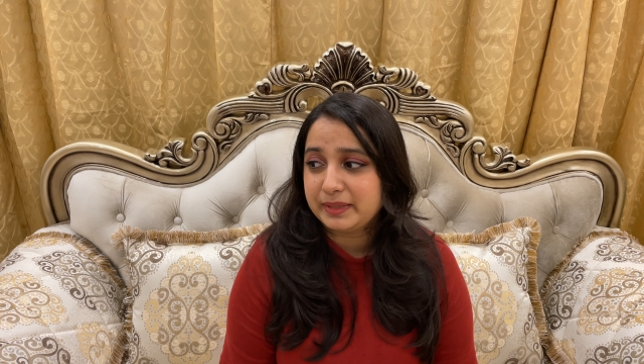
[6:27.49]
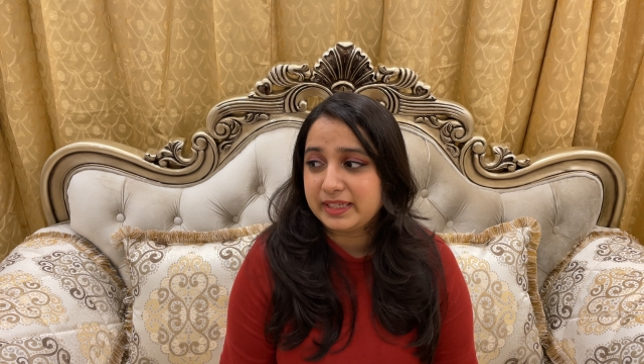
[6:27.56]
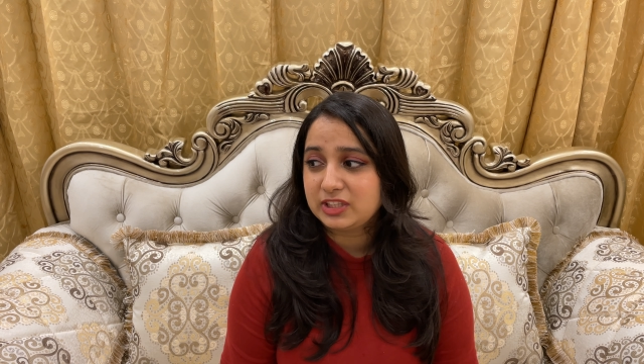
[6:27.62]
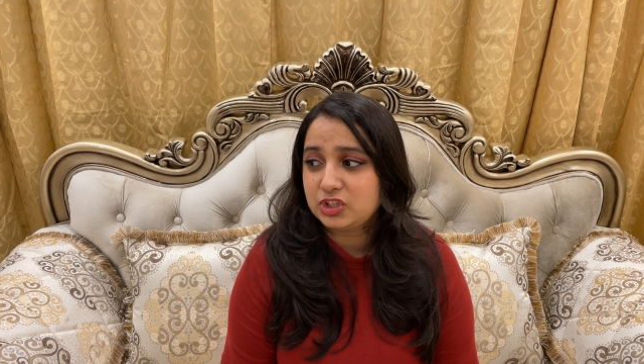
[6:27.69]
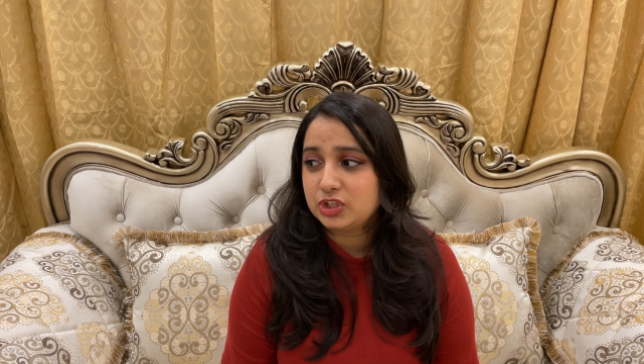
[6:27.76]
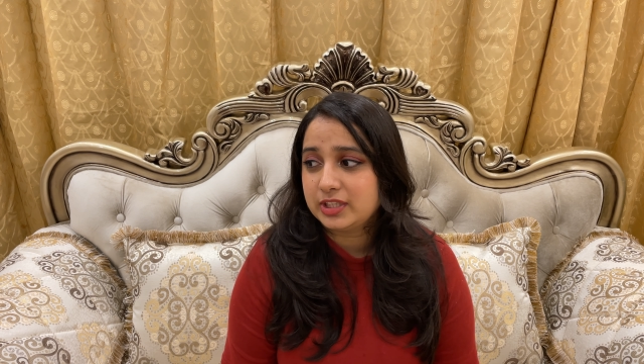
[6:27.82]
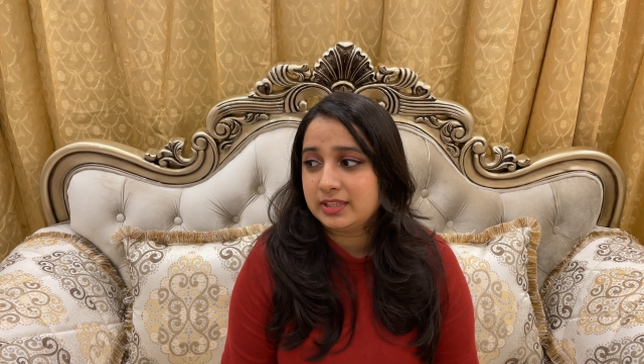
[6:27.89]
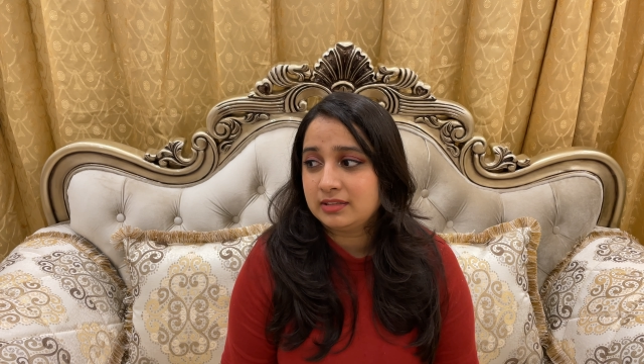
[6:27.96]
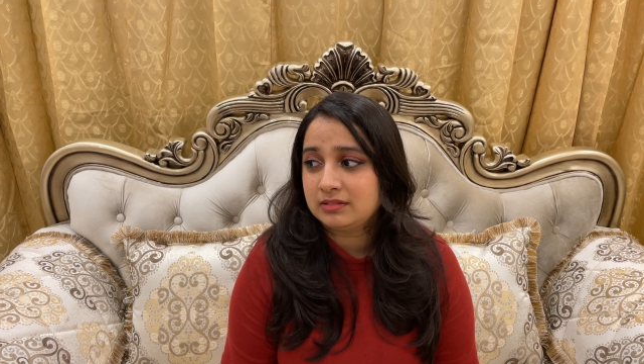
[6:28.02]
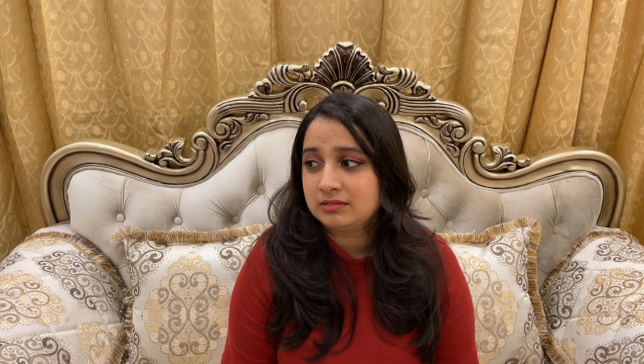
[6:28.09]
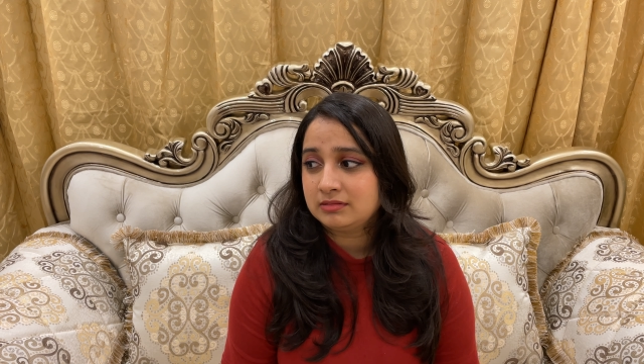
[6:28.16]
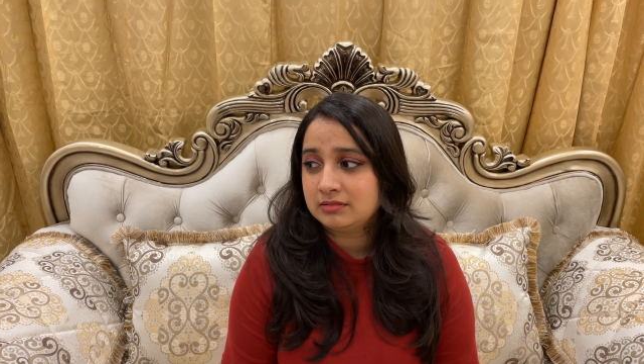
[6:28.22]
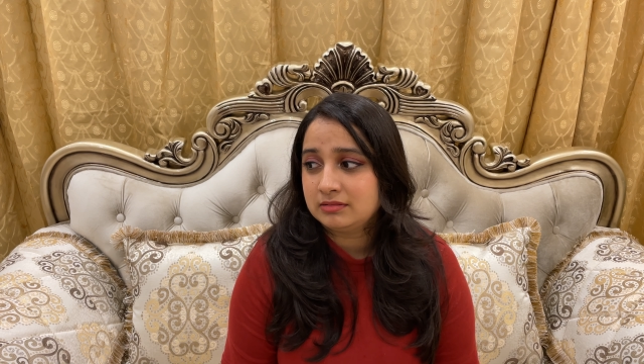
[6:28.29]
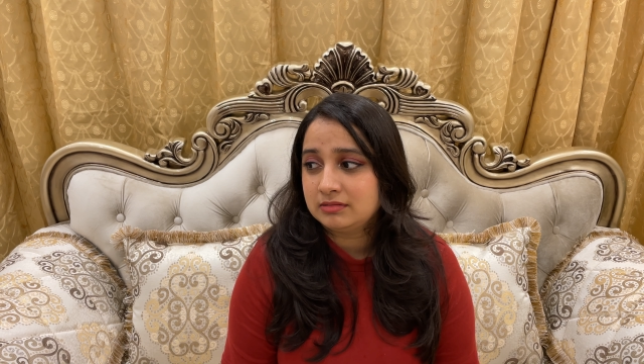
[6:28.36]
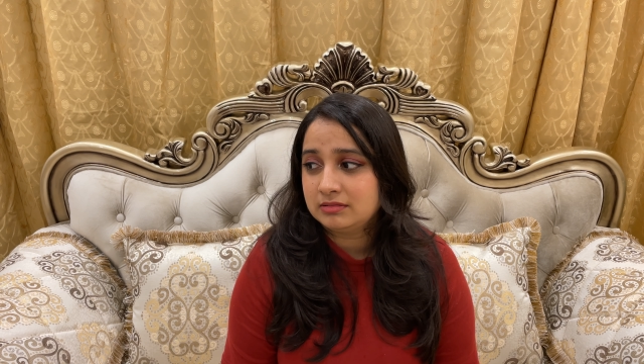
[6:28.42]

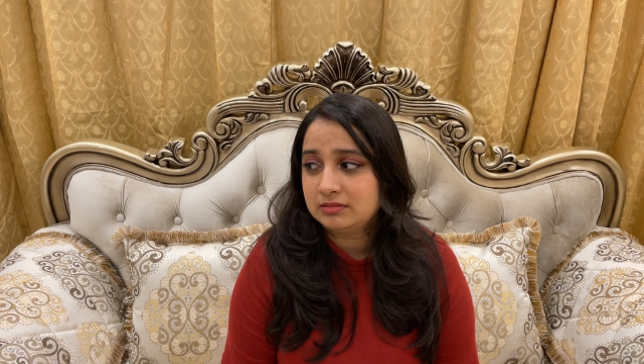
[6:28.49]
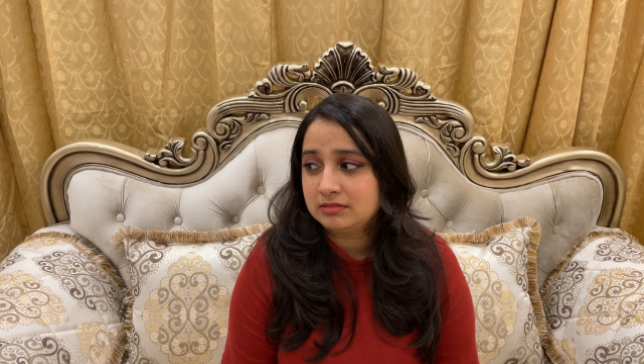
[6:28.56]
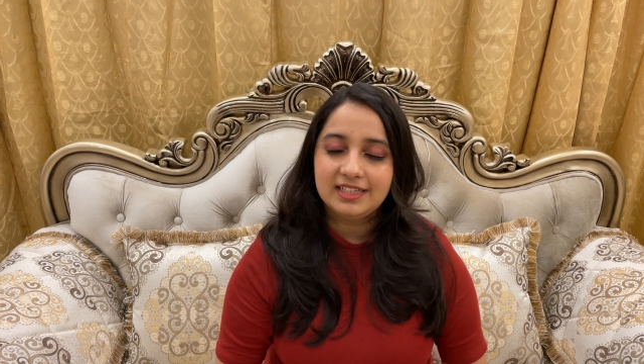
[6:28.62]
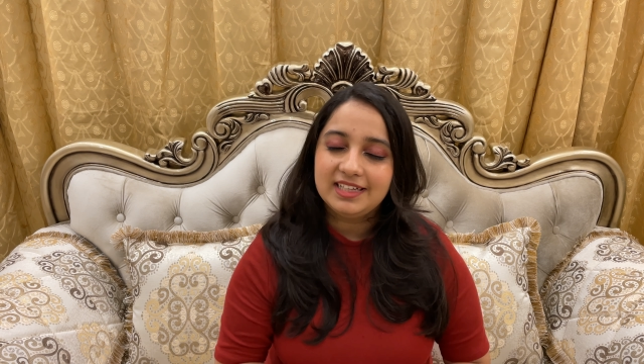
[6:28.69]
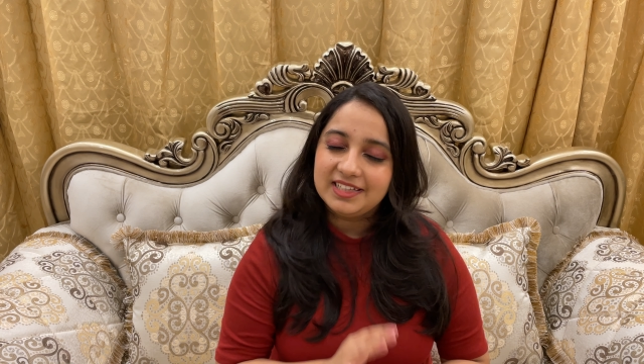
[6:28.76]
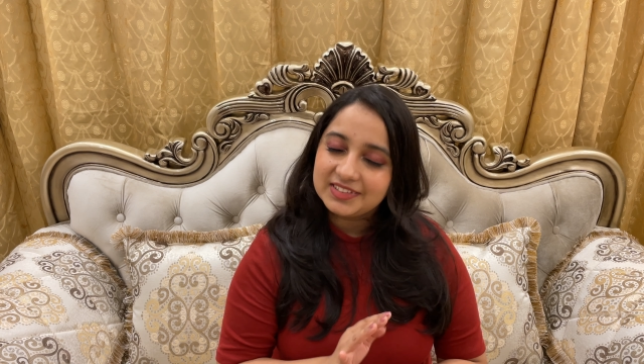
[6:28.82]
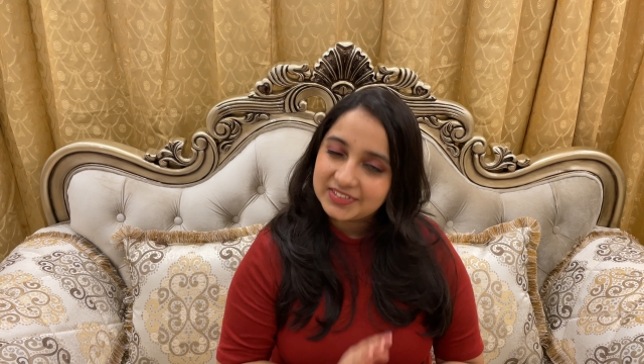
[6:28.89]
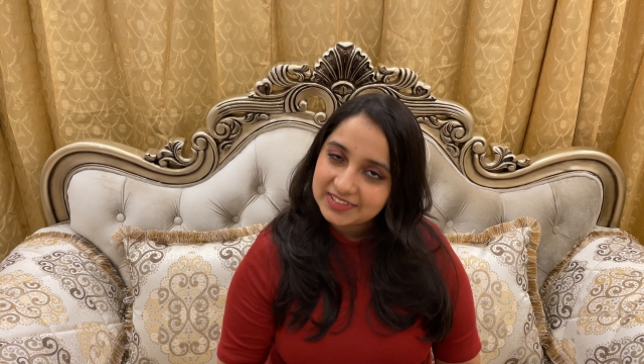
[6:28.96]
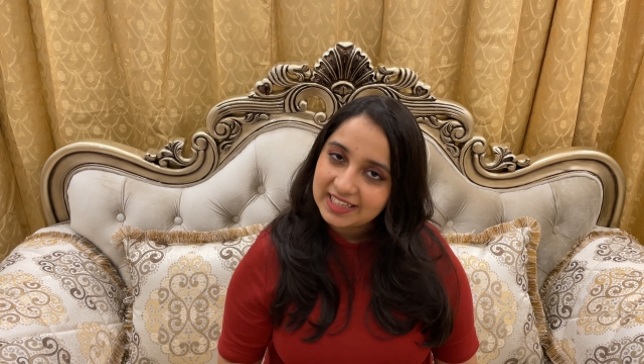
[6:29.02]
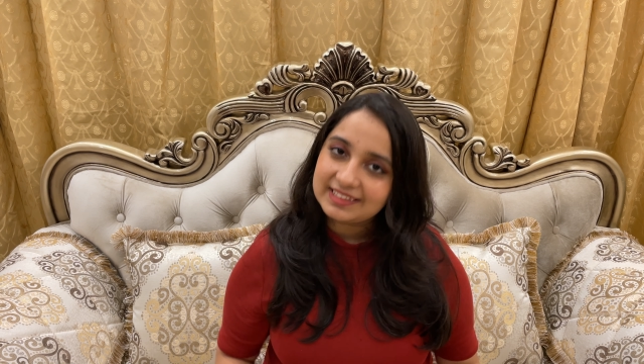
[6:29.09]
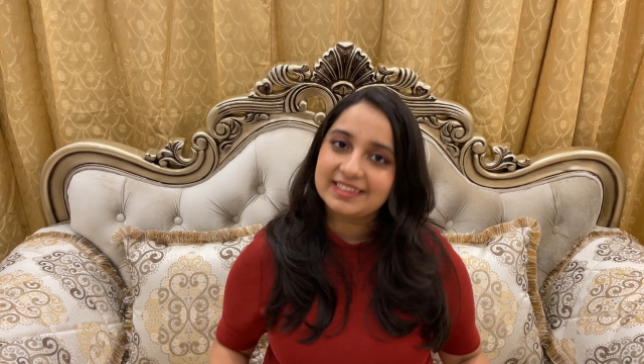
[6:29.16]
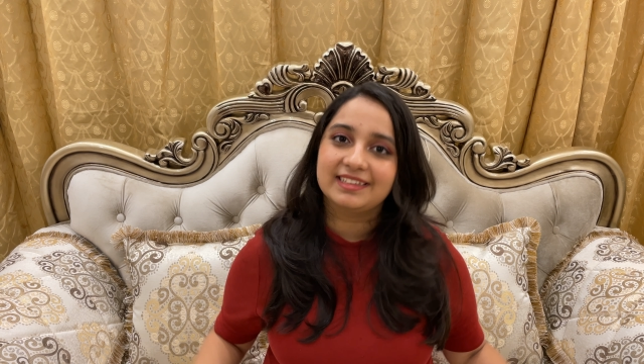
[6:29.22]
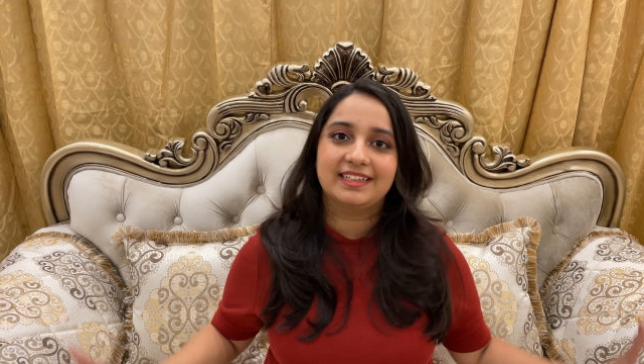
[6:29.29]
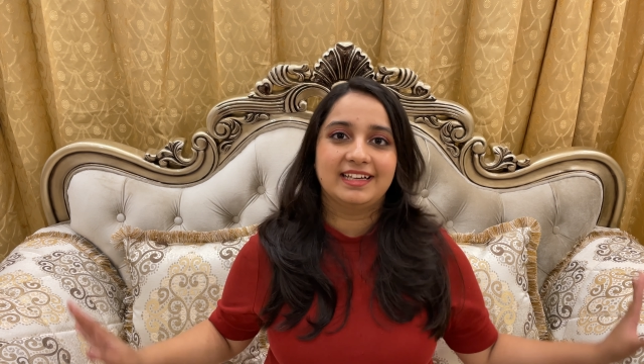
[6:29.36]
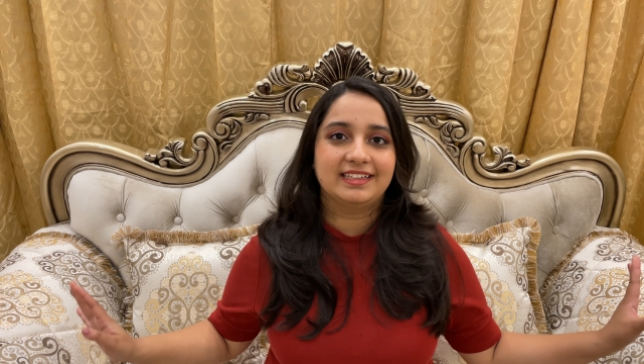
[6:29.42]
Pangchan. So
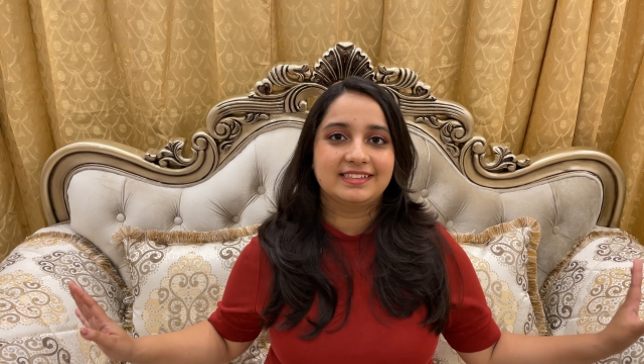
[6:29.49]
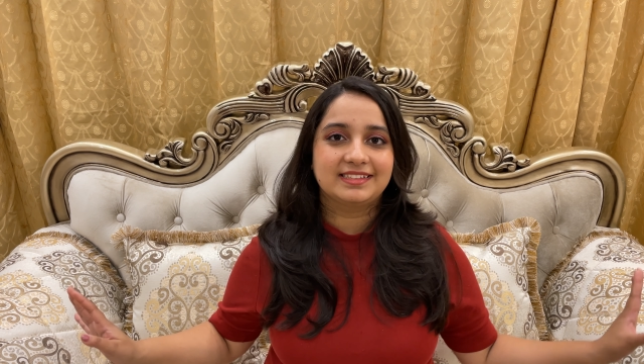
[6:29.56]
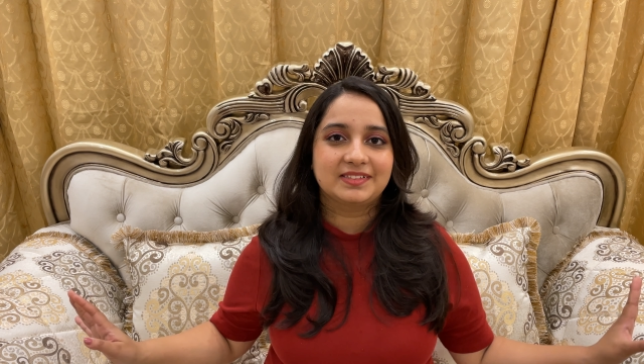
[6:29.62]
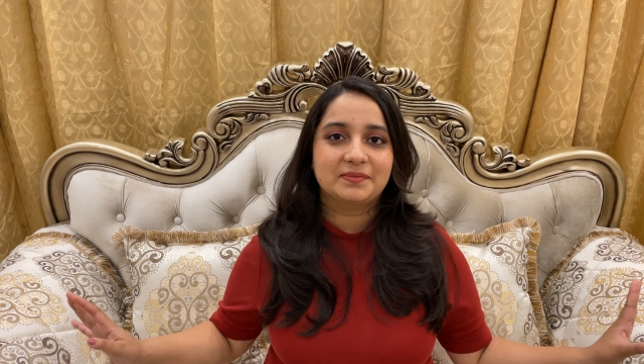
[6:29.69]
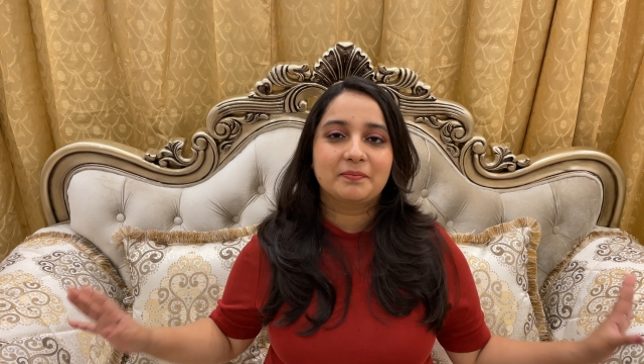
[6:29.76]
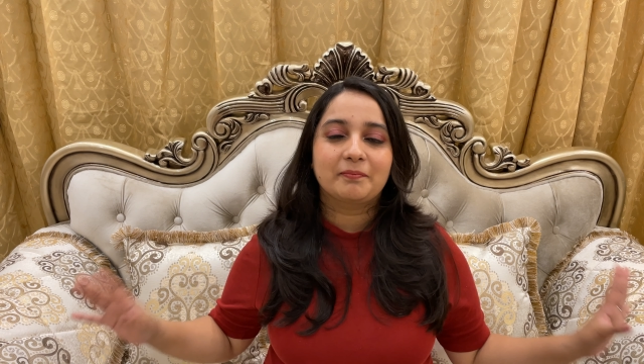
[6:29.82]
that's it, guys.